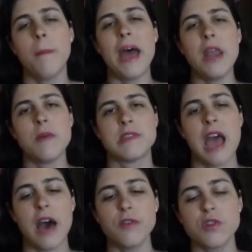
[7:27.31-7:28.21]
But anyways,
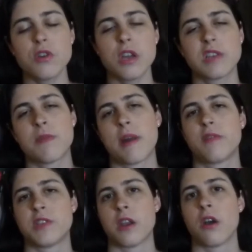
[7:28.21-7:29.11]
how stoked are you guys for Battle
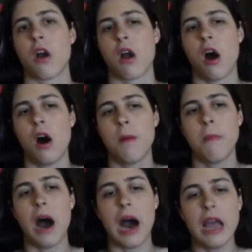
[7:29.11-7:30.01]
for Zendikar?
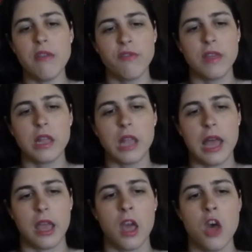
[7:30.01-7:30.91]
I feel
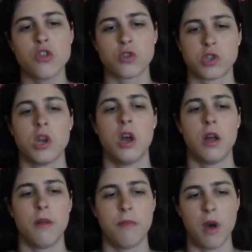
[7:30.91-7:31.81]
like there's,
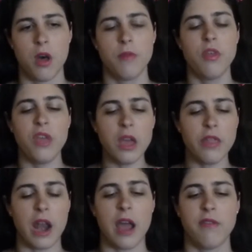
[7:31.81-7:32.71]
the thing
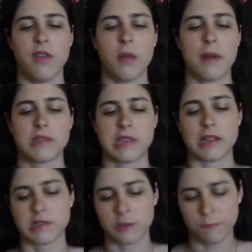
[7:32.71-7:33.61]
that I feel about
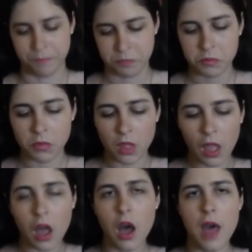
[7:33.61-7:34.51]
sets,
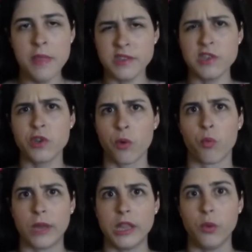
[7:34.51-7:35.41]
and this is a
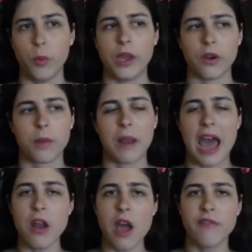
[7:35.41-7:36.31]
really weird, but
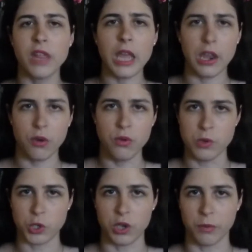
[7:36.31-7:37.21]
I feel like I don't
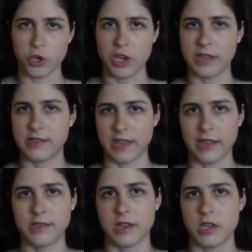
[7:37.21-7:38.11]
usually appreciate
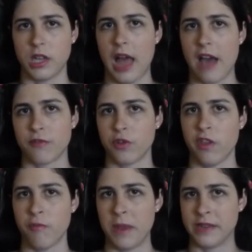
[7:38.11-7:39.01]
sets until after
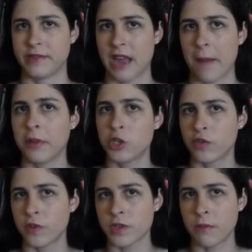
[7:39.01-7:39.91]
they've been established
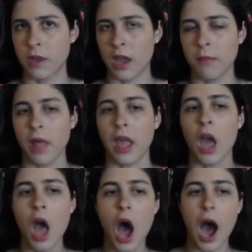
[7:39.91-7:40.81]
for some time.
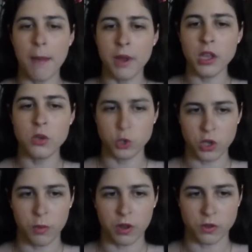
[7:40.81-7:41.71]
Like, I'm not
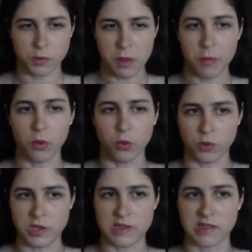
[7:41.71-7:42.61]
usually one of those people who
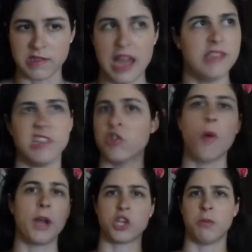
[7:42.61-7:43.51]
sees a set and says,
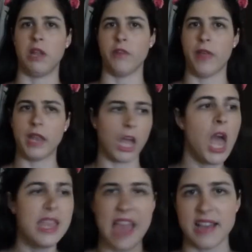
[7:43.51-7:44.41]
oh my gosh, I'm in love with it.
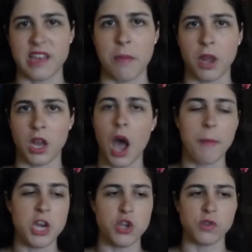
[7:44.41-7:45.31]
Like, yes, I'm
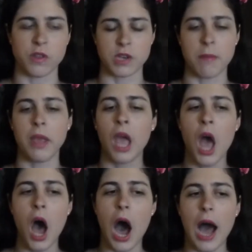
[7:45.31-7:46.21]
gonna do this all the time. Like,
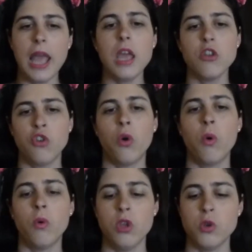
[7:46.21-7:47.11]
I
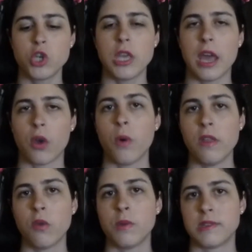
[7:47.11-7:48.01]
don't usually get
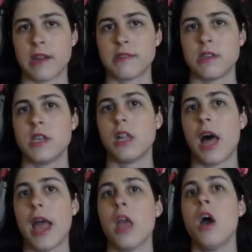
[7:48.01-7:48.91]
acquainted with sets until
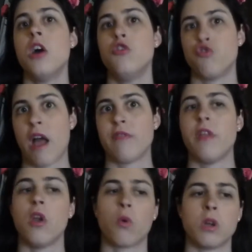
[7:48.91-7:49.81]
I draft
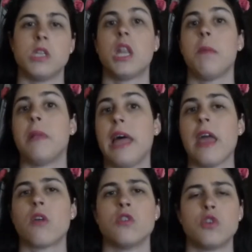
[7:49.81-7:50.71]
it, or until I
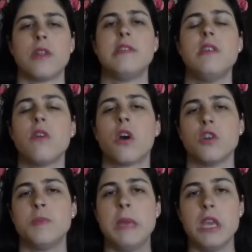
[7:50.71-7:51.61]
play it, or until I see the
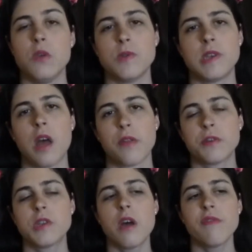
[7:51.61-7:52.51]
cards being used in other
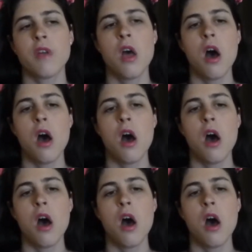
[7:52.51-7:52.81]
stuff.